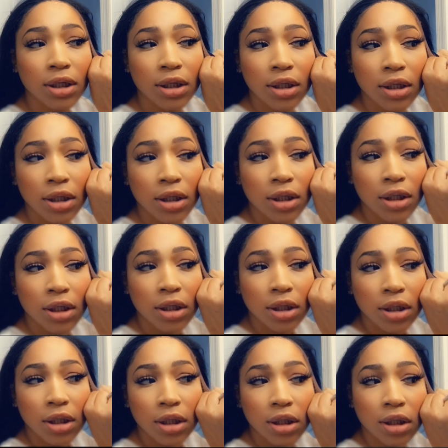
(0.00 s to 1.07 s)

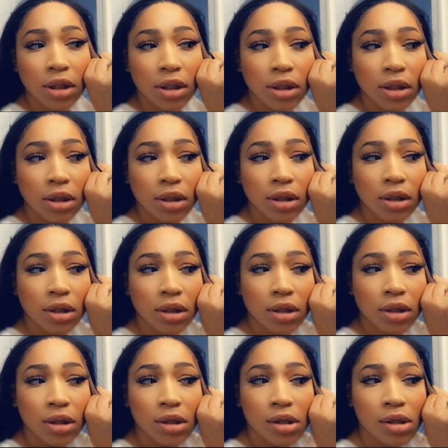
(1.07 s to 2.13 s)

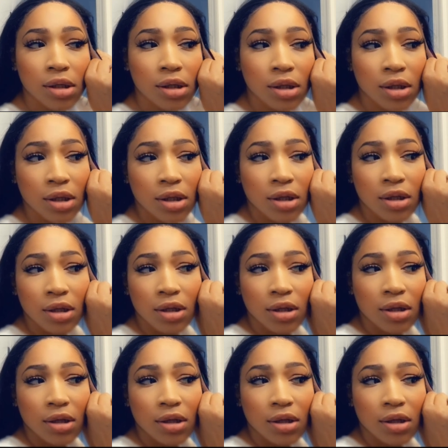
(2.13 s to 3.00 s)
Nobody speaks.